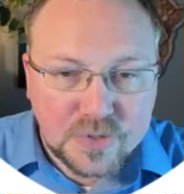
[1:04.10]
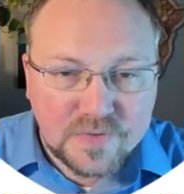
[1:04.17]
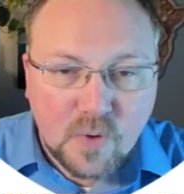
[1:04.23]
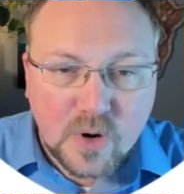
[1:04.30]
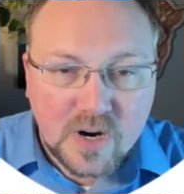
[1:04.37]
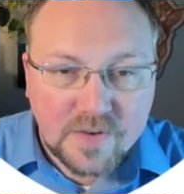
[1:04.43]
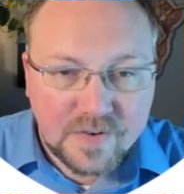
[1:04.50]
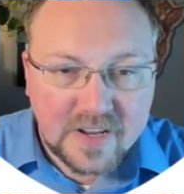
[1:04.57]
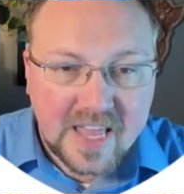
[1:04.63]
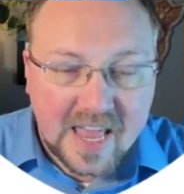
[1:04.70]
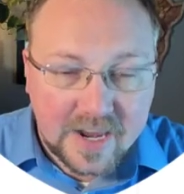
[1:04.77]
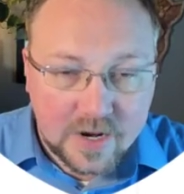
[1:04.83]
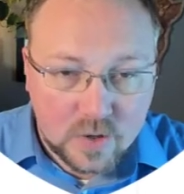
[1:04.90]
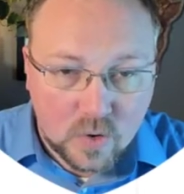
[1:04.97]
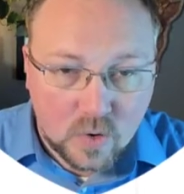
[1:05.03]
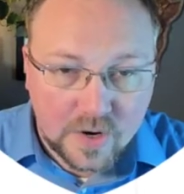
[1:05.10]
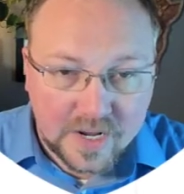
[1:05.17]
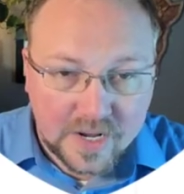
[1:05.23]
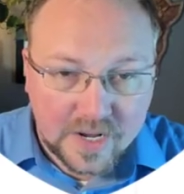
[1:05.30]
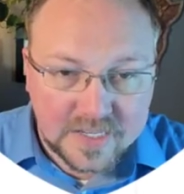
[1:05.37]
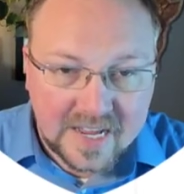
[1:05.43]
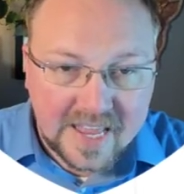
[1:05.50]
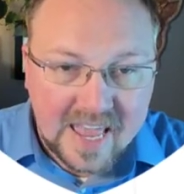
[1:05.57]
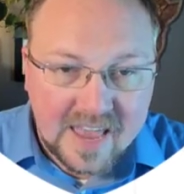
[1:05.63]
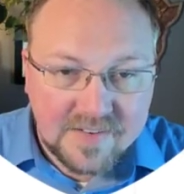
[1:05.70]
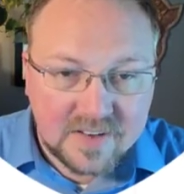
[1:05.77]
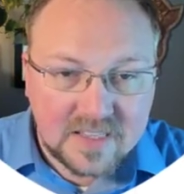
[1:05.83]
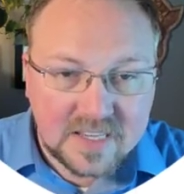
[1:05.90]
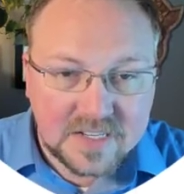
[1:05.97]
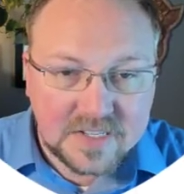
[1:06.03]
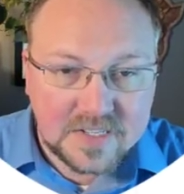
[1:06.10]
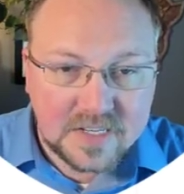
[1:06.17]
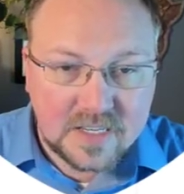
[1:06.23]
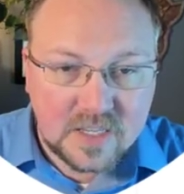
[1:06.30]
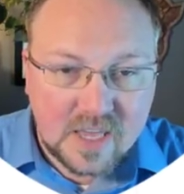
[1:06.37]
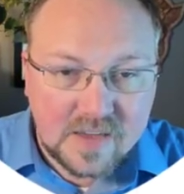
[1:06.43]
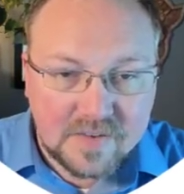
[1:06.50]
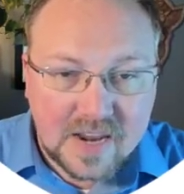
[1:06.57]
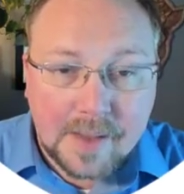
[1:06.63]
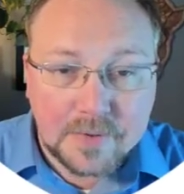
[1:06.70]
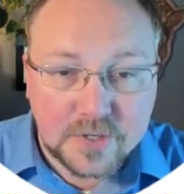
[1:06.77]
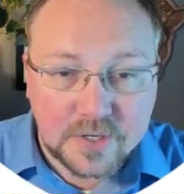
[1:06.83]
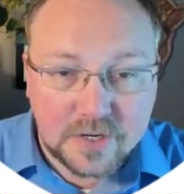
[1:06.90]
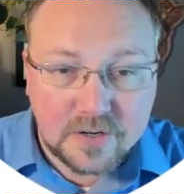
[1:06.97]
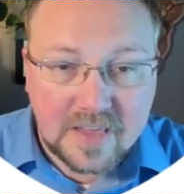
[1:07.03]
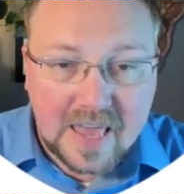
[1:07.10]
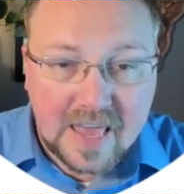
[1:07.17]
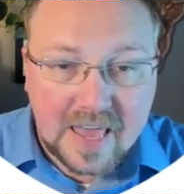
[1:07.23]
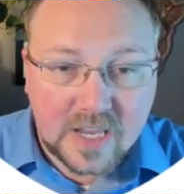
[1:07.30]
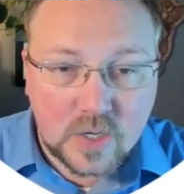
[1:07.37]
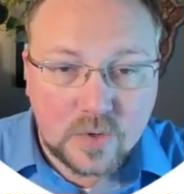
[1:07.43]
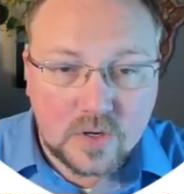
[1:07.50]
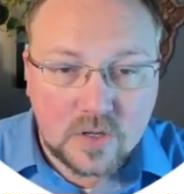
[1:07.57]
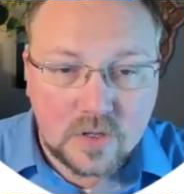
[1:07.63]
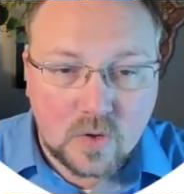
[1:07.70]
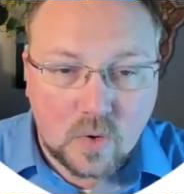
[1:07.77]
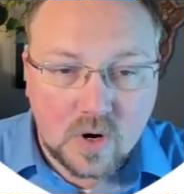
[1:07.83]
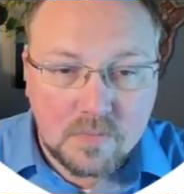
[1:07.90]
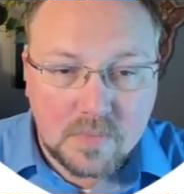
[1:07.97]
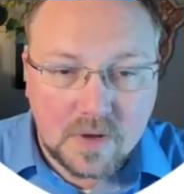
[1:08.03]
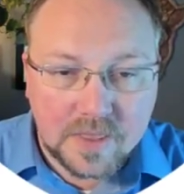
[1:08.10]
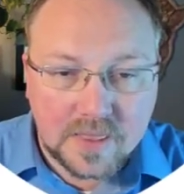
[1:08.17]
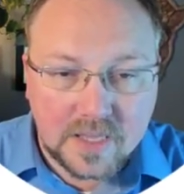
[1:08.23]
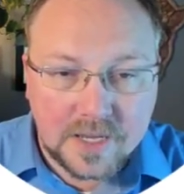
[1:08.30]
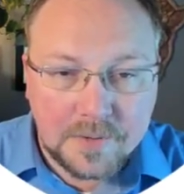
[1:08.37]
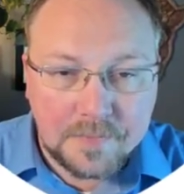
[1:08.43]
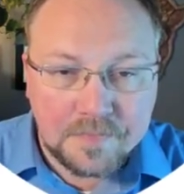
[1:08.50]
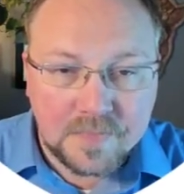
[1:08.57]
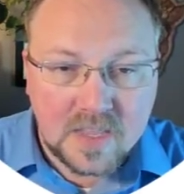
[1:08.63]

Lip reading: 4 different categories. I have it listed. You have an option here, annual or monthly.